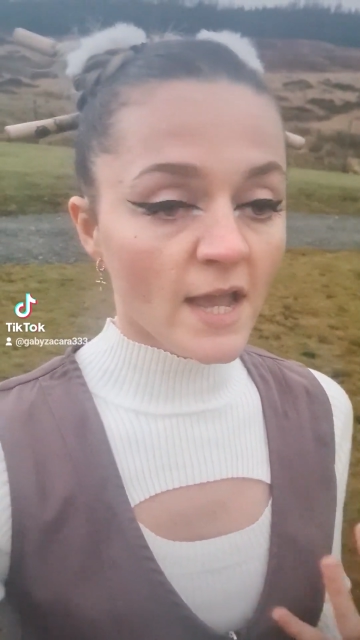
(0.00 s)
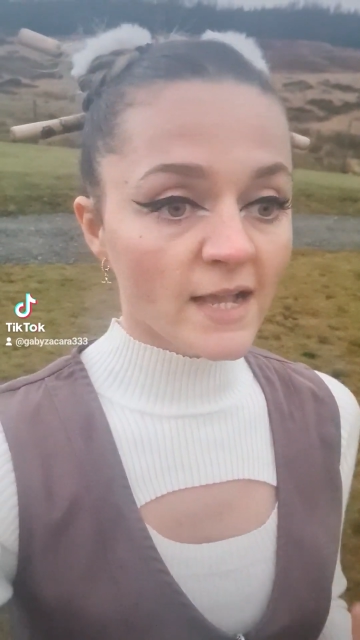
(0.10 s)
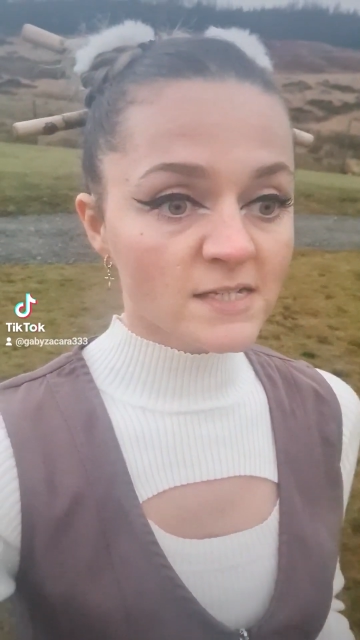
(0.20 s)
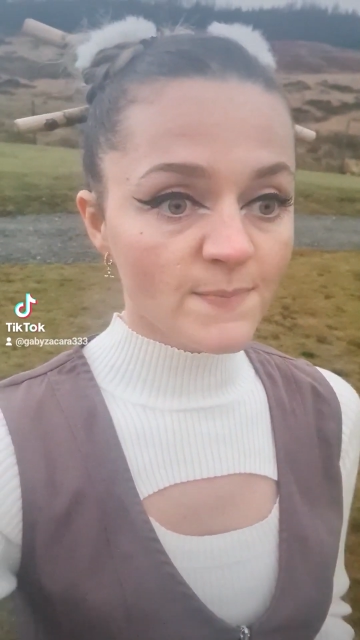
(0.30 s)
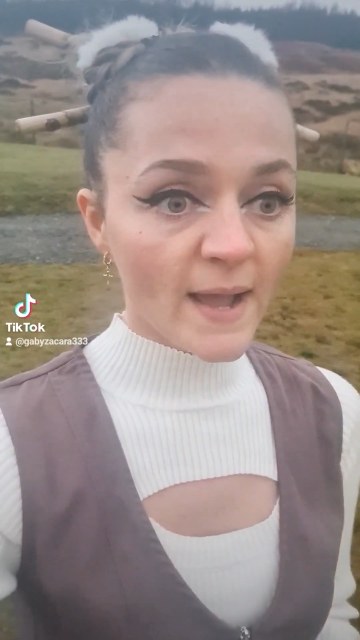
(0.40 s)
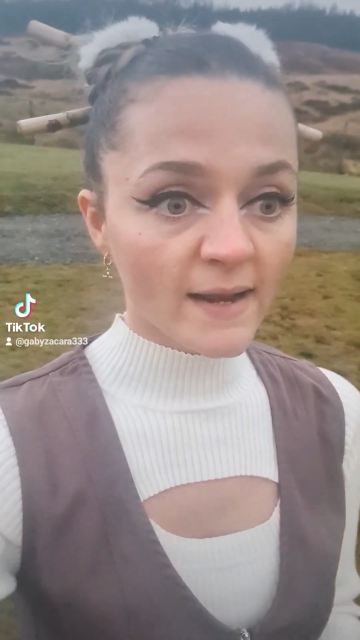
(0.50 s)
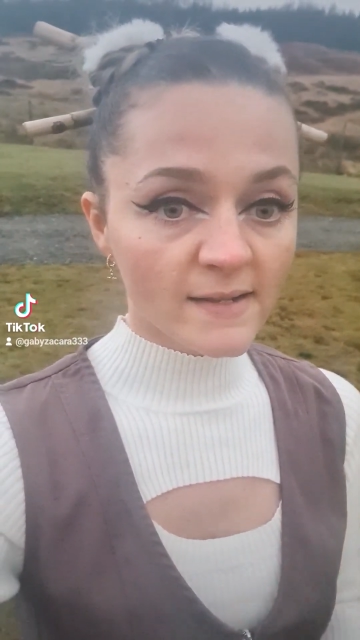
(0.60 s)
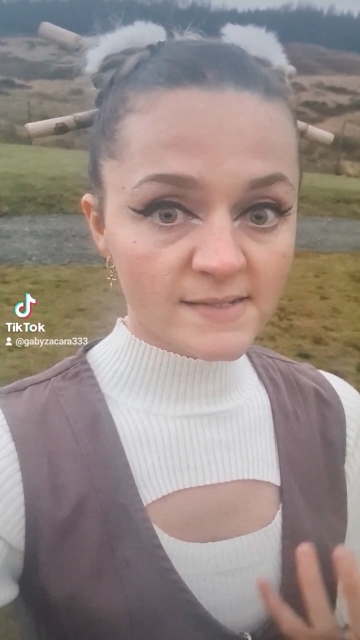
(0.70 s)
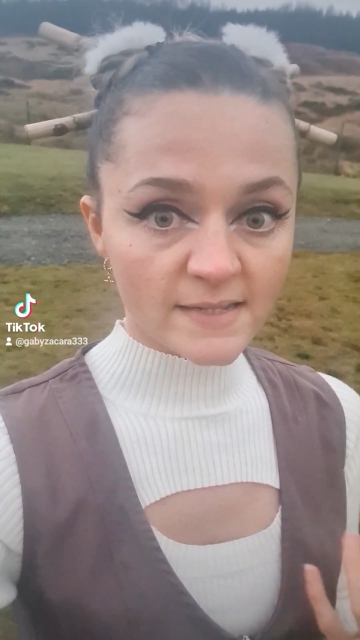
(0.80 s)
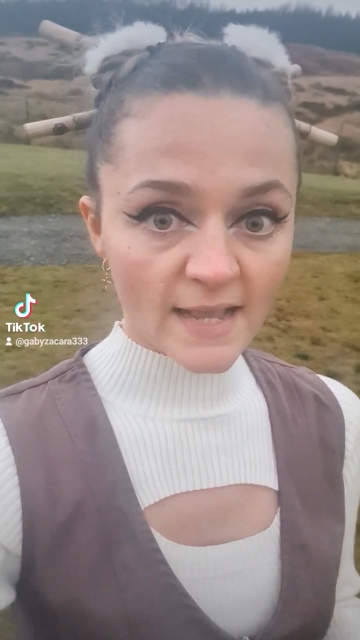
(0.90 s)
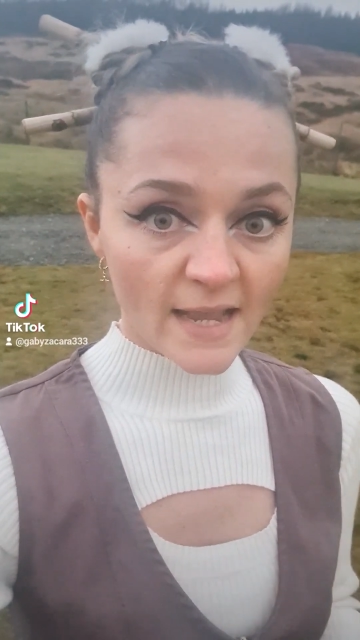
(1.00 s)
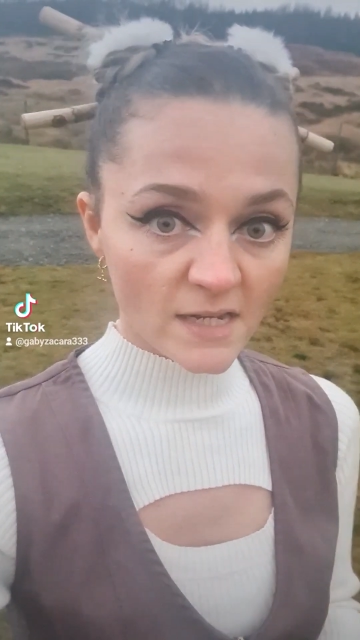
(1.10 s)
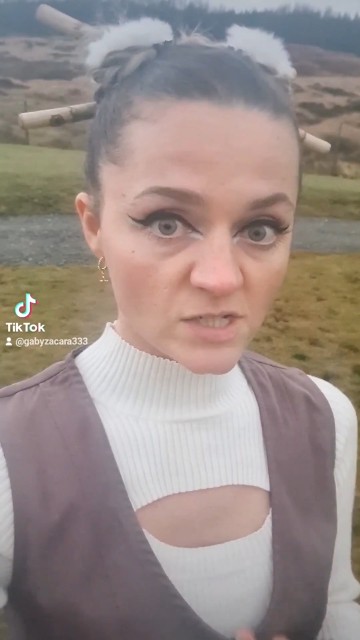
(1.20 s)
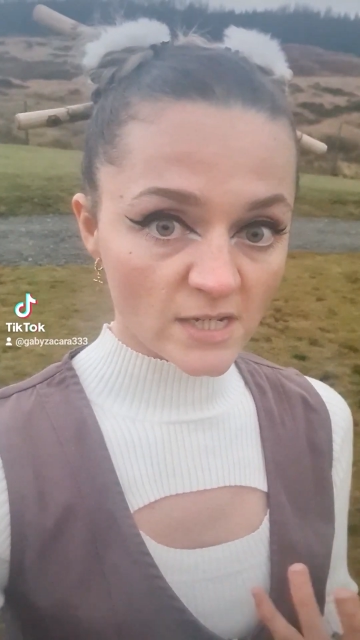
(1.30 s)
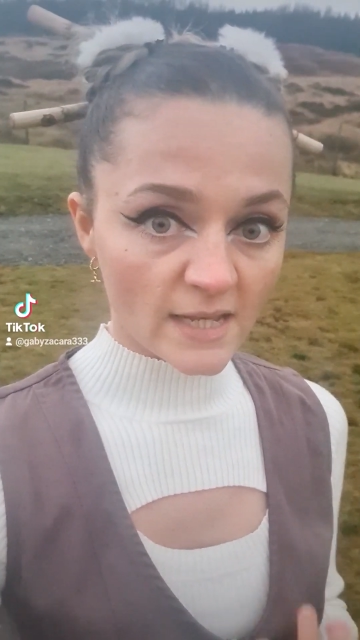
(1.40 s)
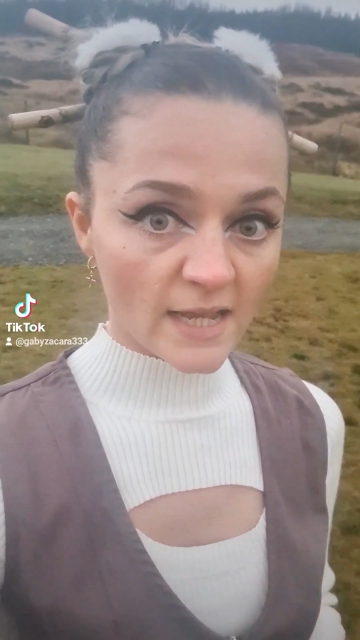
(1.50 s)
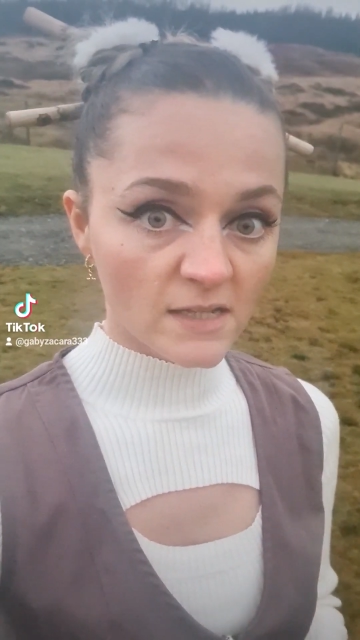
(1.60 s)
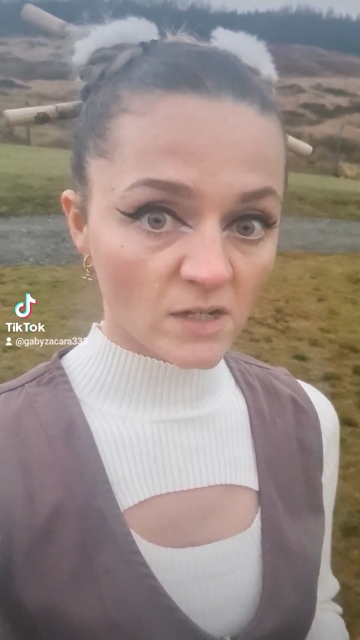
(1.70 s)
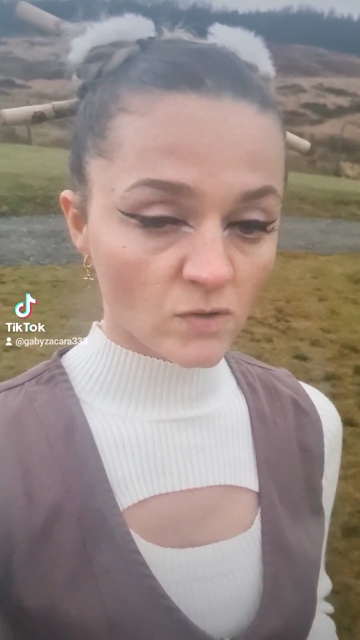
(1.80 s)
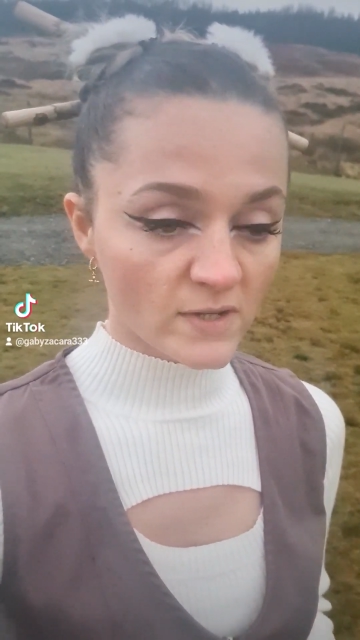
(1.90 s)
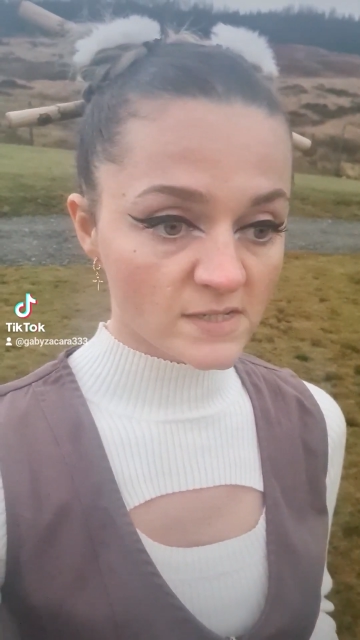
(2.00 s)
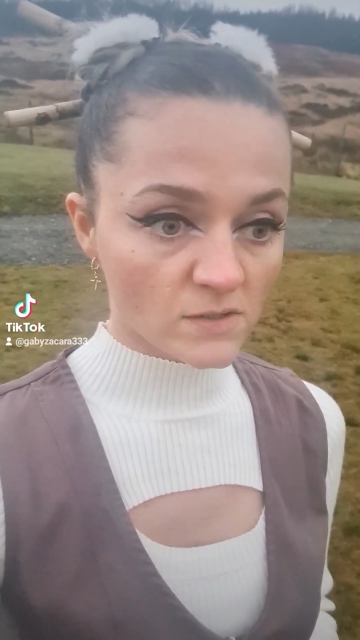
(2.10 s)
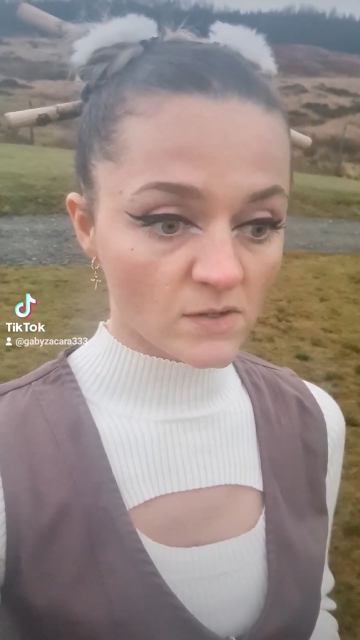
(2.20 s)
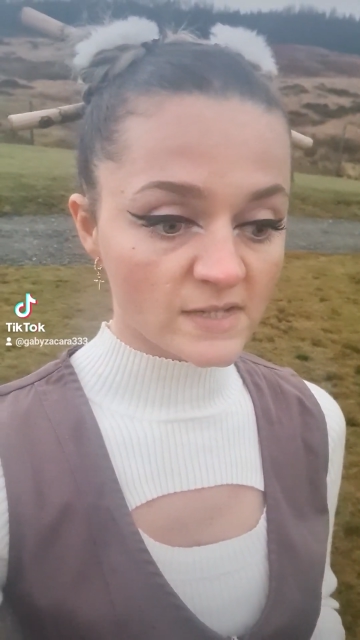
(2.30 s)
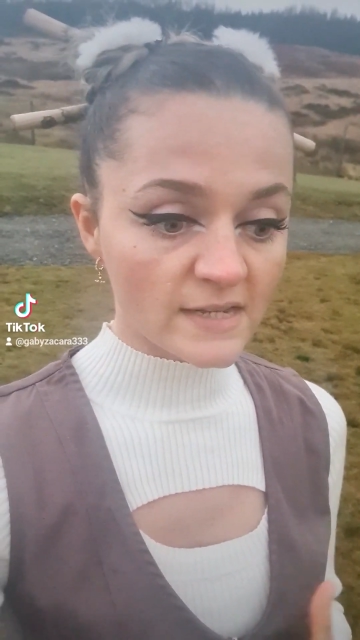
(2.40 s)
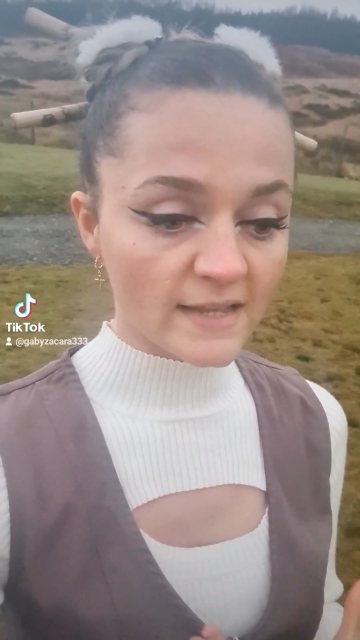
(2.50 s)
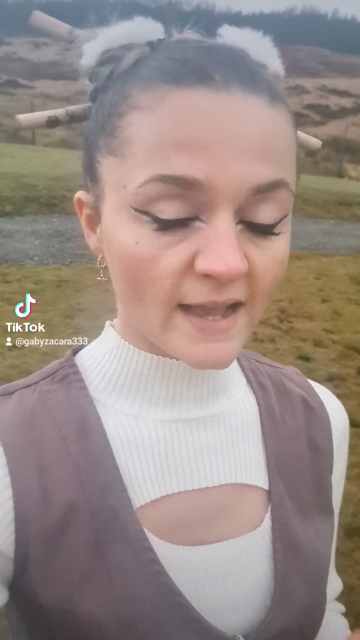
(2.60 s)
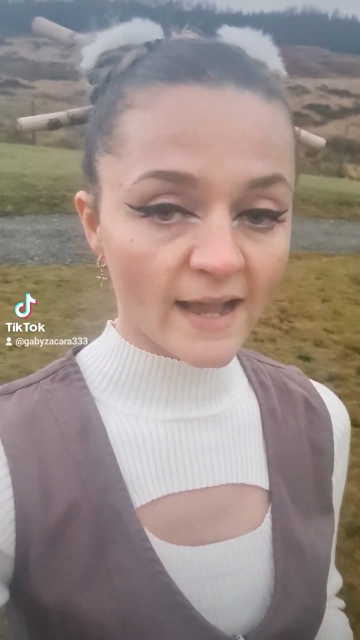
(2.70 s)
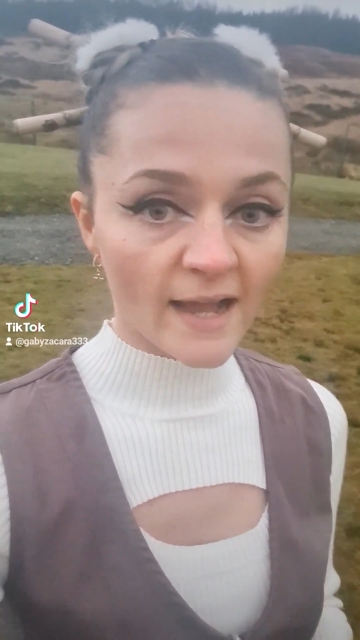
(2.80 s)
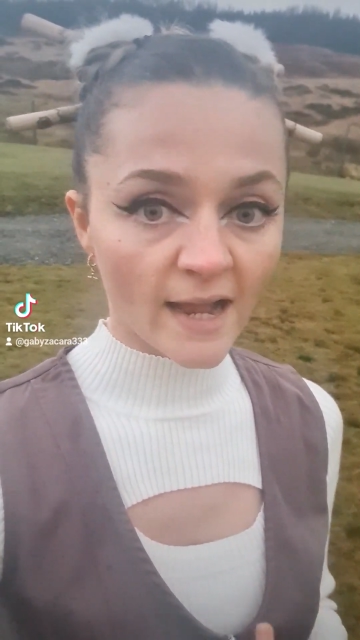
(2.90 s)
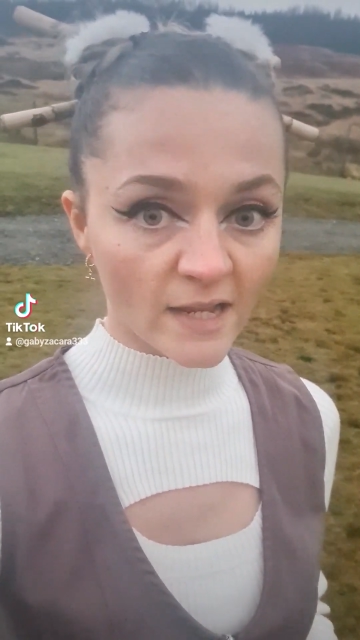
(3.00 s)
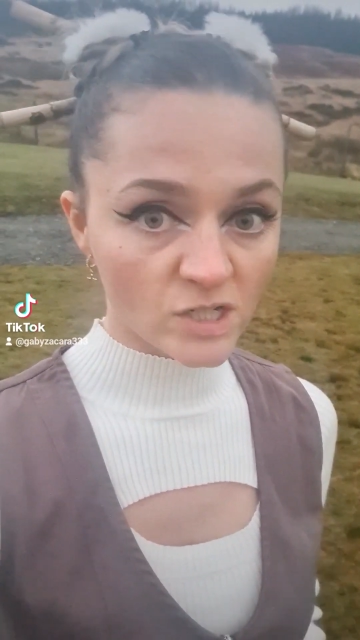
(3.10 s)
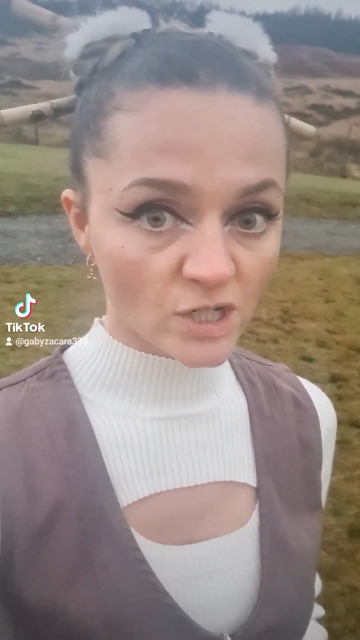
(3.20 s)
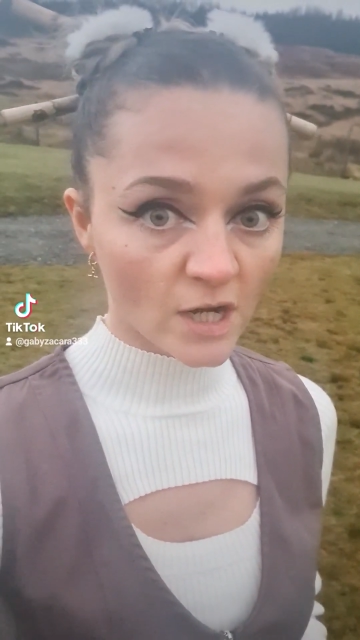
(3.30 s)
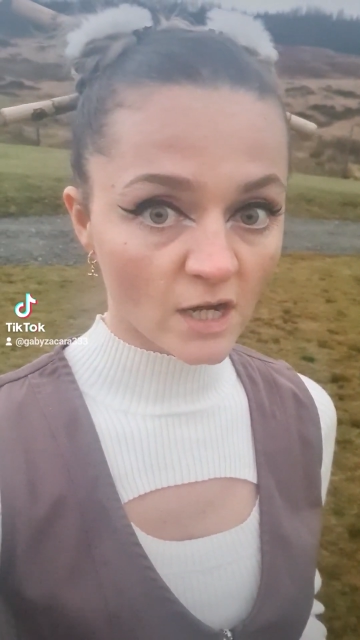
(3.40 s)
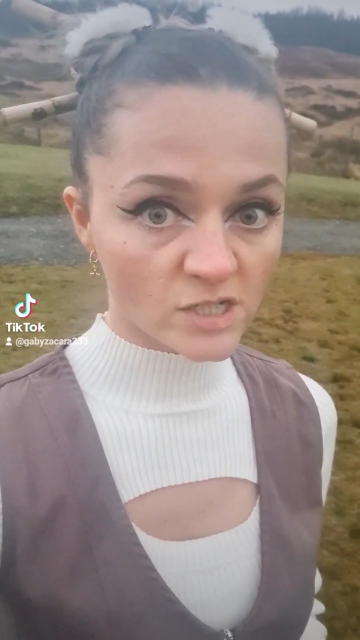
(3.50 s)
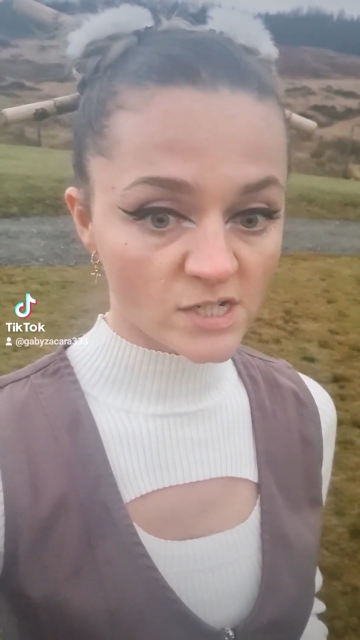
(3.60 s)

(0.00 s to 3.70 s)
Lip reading: expands the energy in the crystals and you get a higher charge.